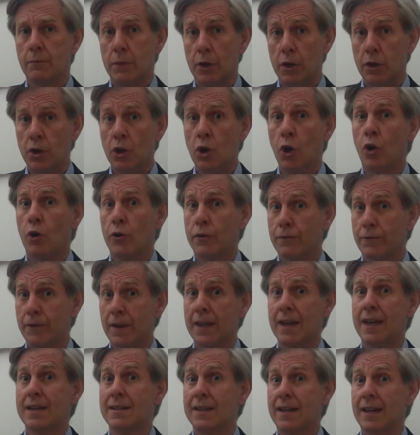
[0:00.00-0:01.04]
but not
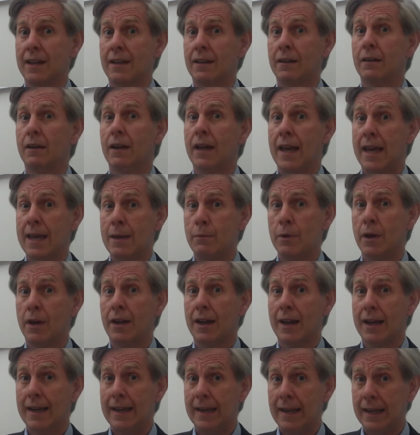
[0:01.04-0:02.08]
forgetting Labour
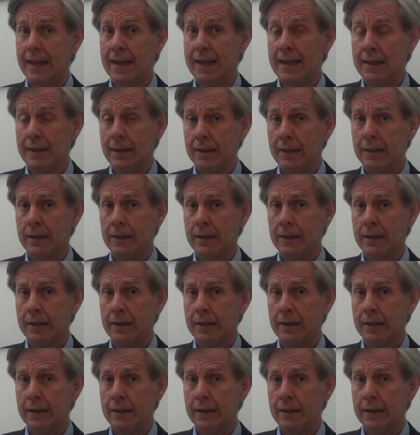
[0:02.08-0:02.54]
clearly,